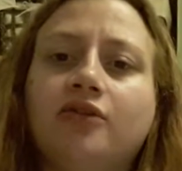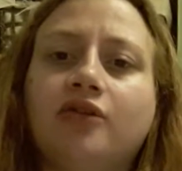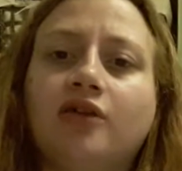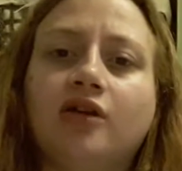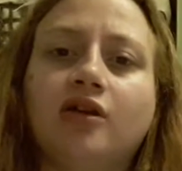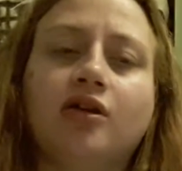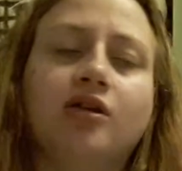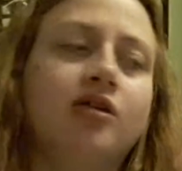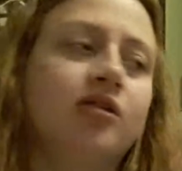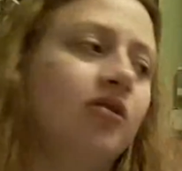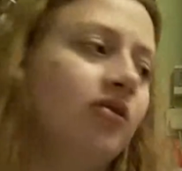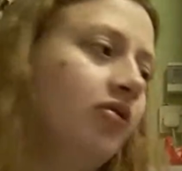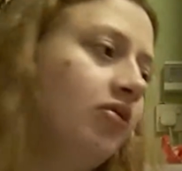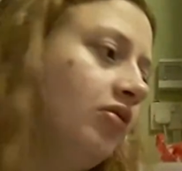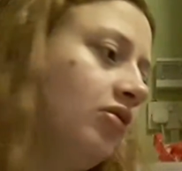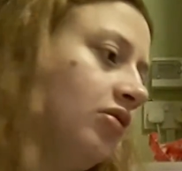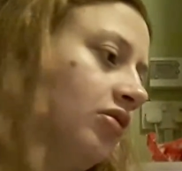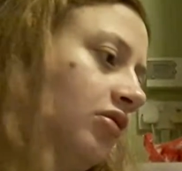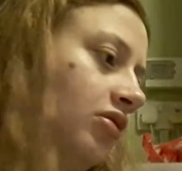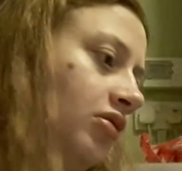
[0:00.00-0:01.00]
So
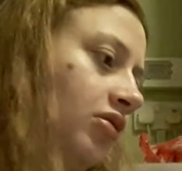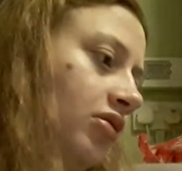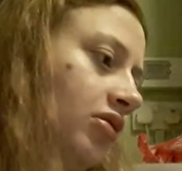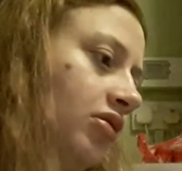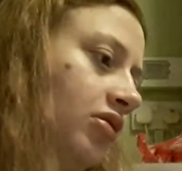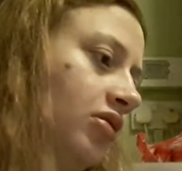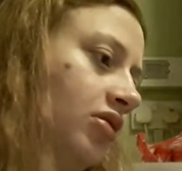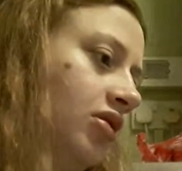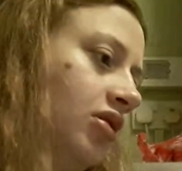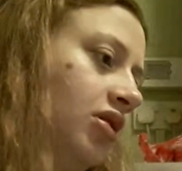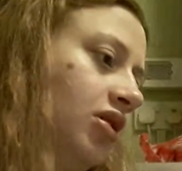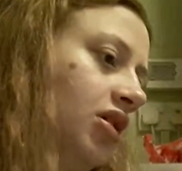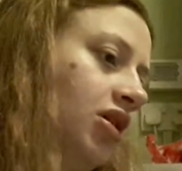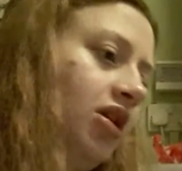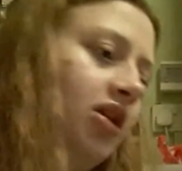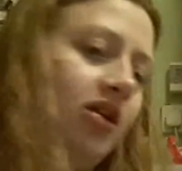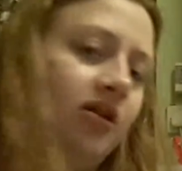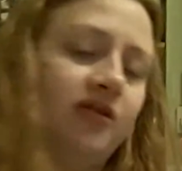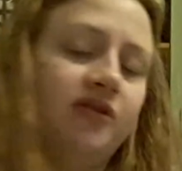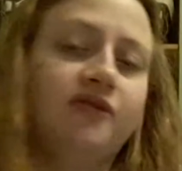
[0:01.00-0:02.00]

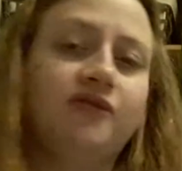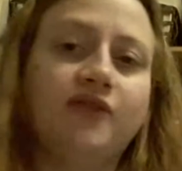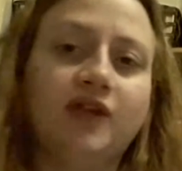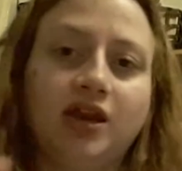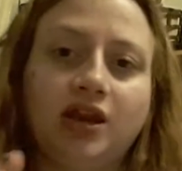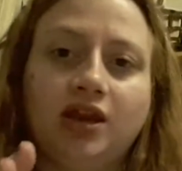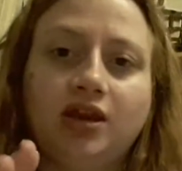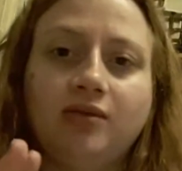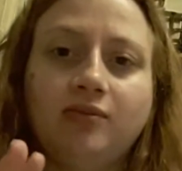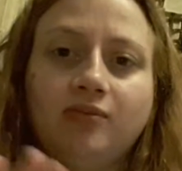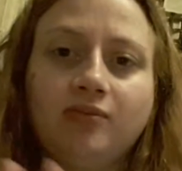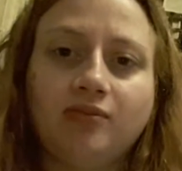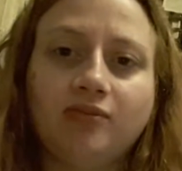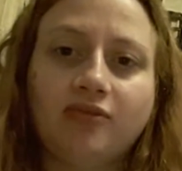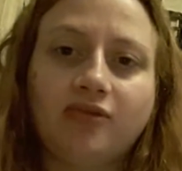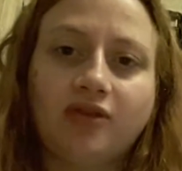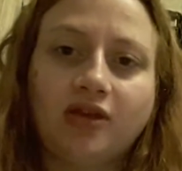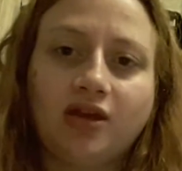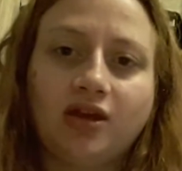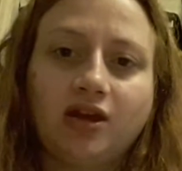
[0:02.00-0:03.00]
his feet,
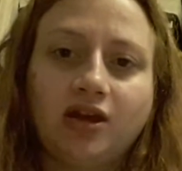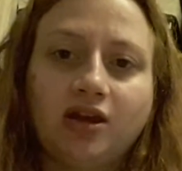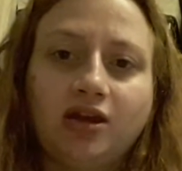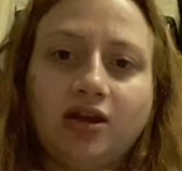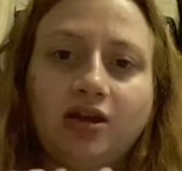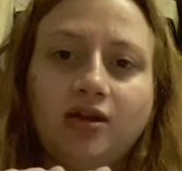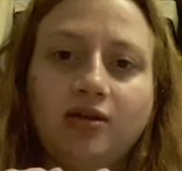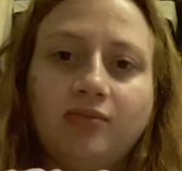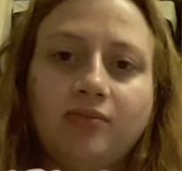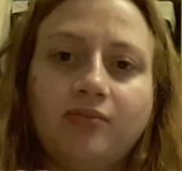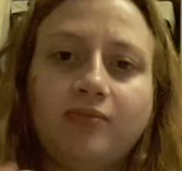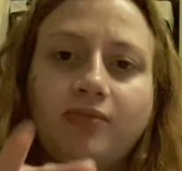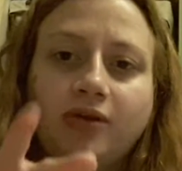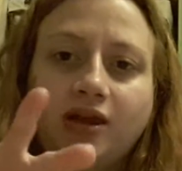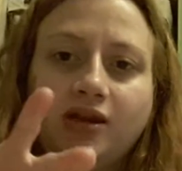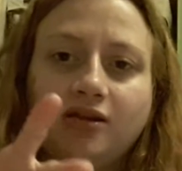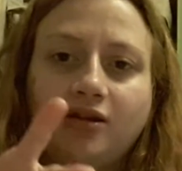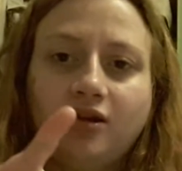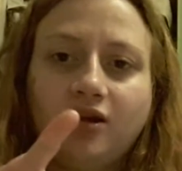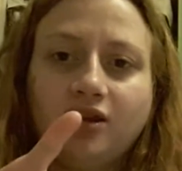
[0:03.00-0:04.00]
they
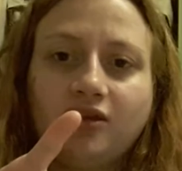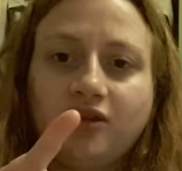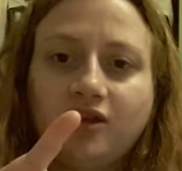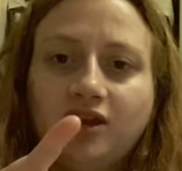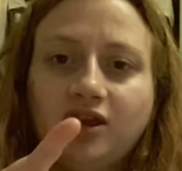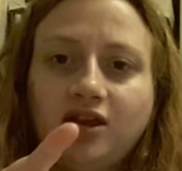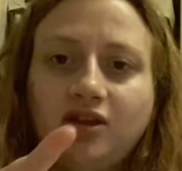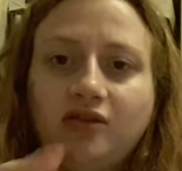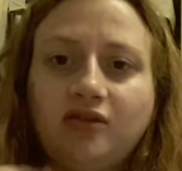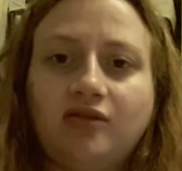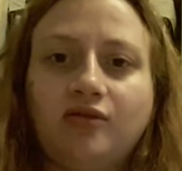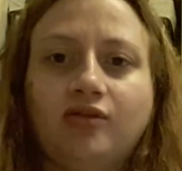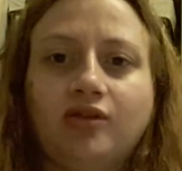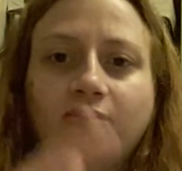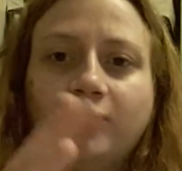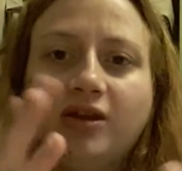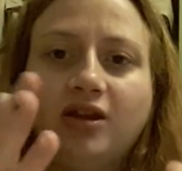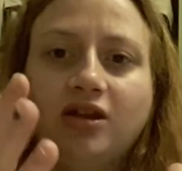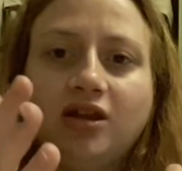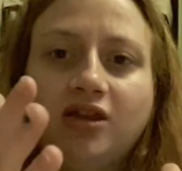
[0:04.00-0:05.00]
bend like this or they
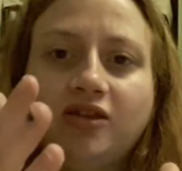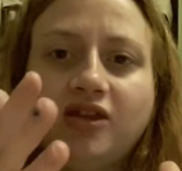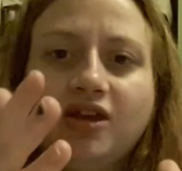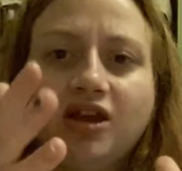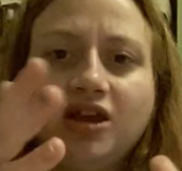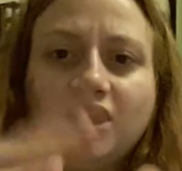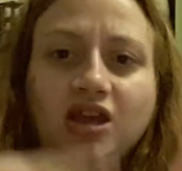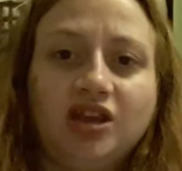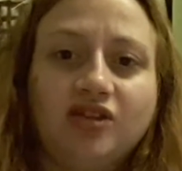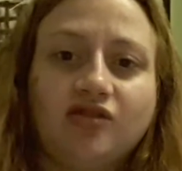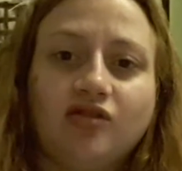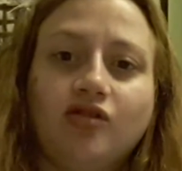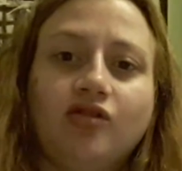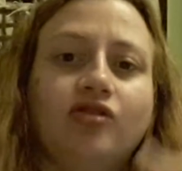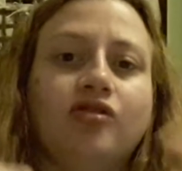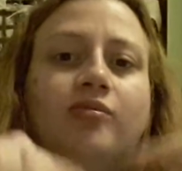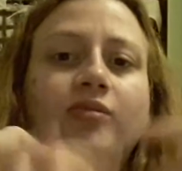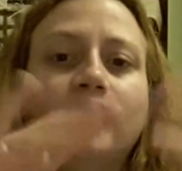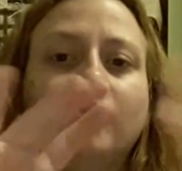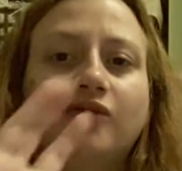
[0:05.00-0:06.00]
bend like that. He's
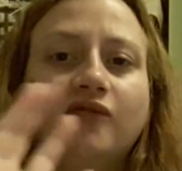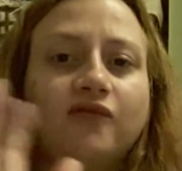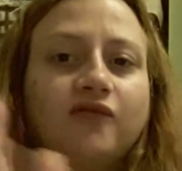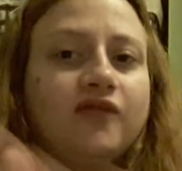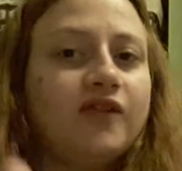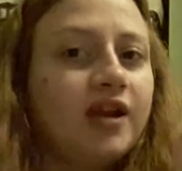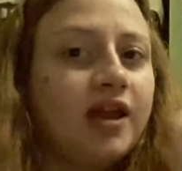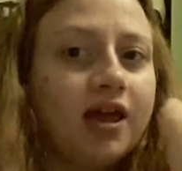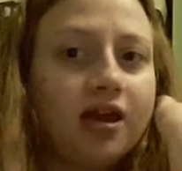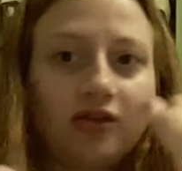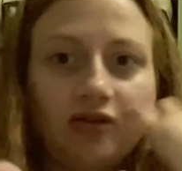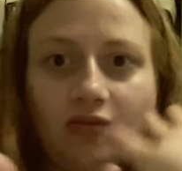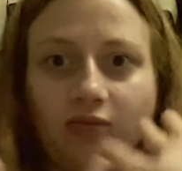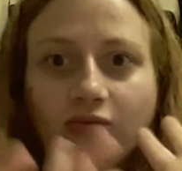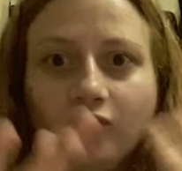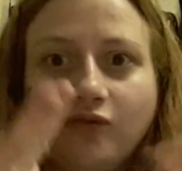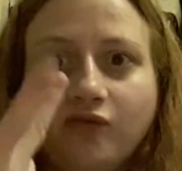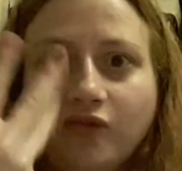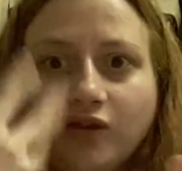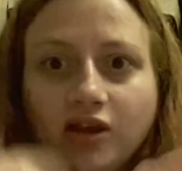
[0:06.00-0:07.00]
got the most
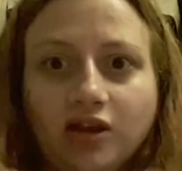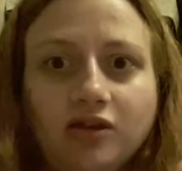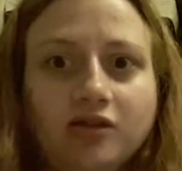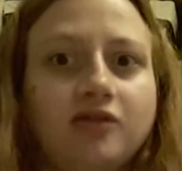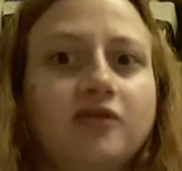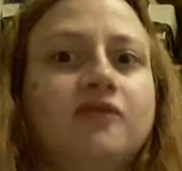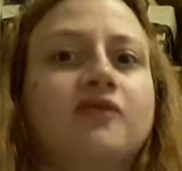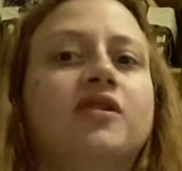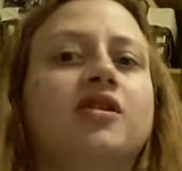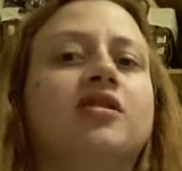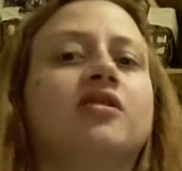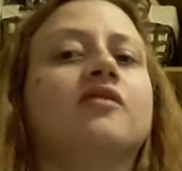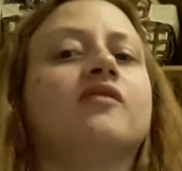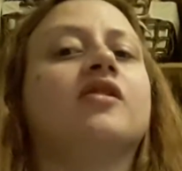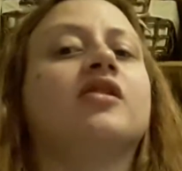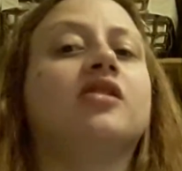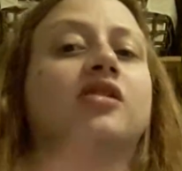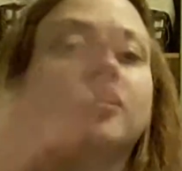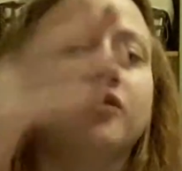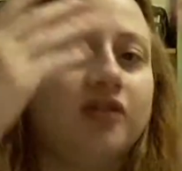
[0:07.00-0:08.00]
flexible feet you can think of,
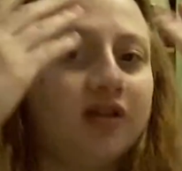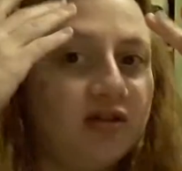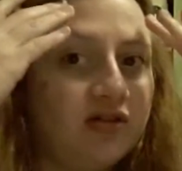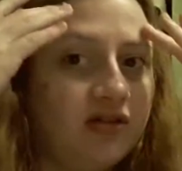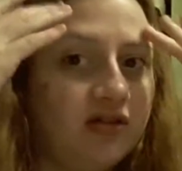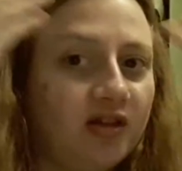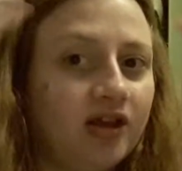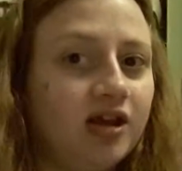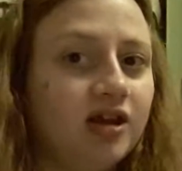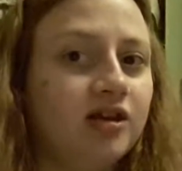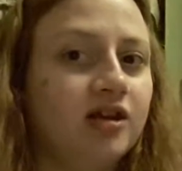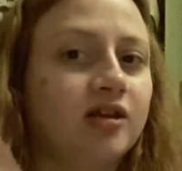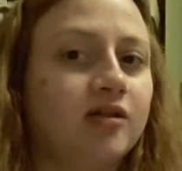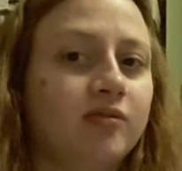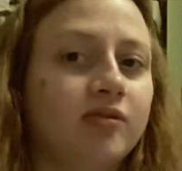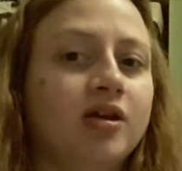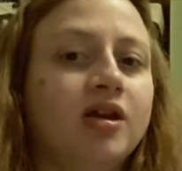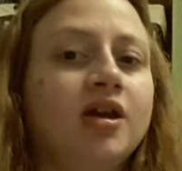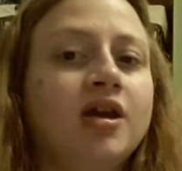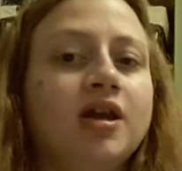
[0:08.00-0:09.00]
and he can touch his head.
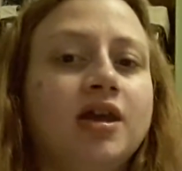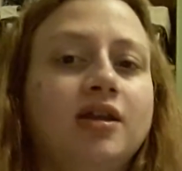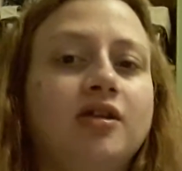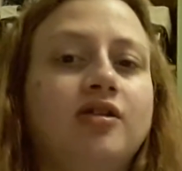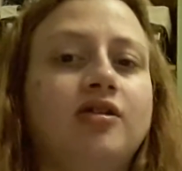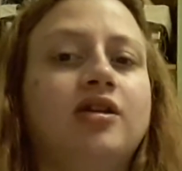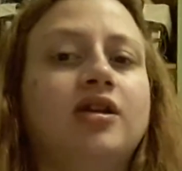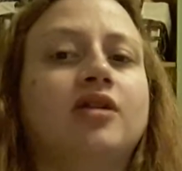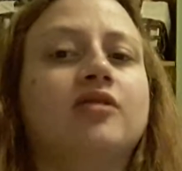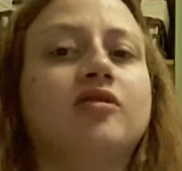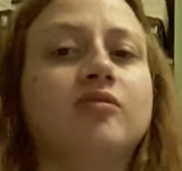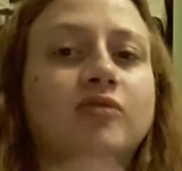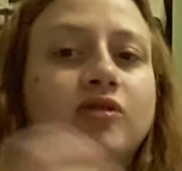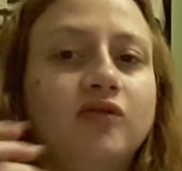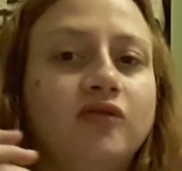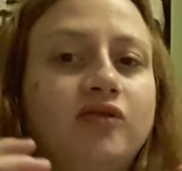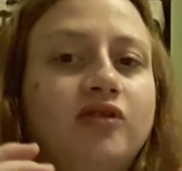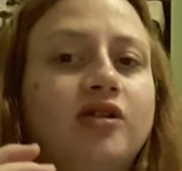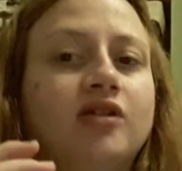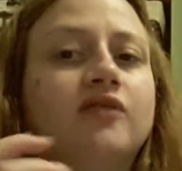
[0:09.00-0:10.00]
He learned how to
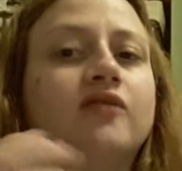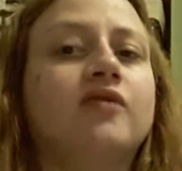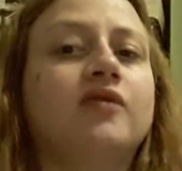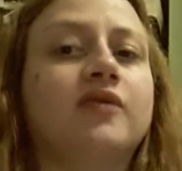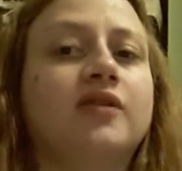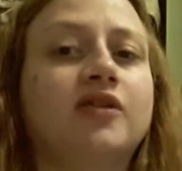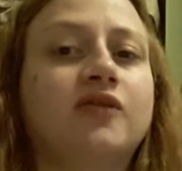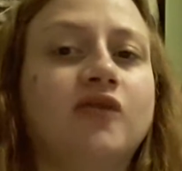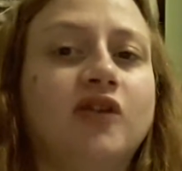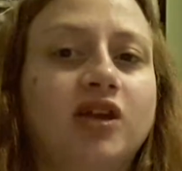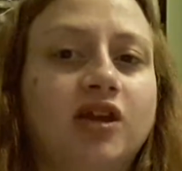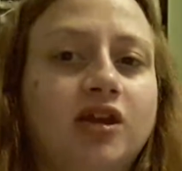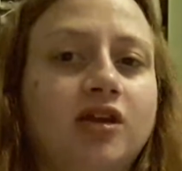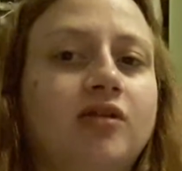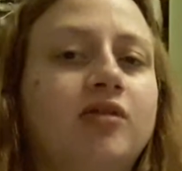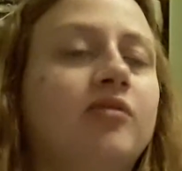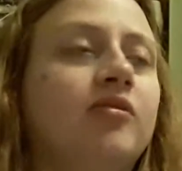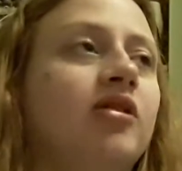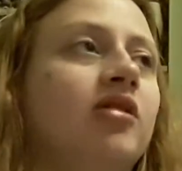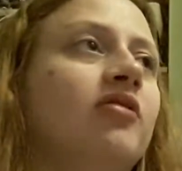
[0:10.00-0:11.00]
move stuff with his feet
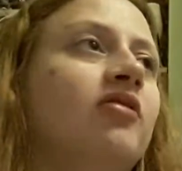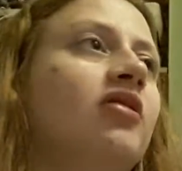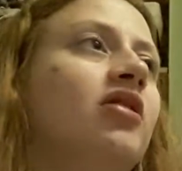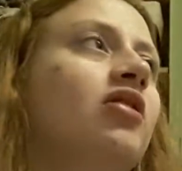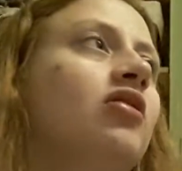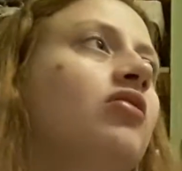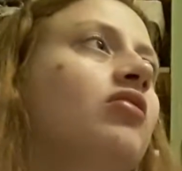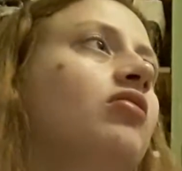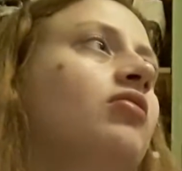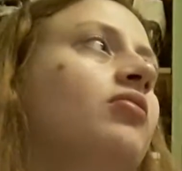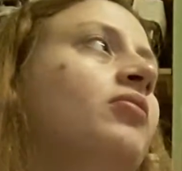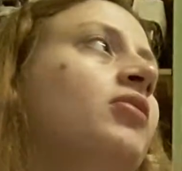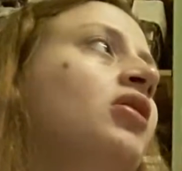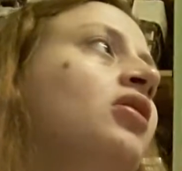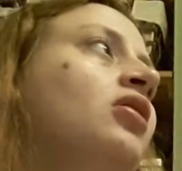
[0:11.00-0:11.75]
when he was little.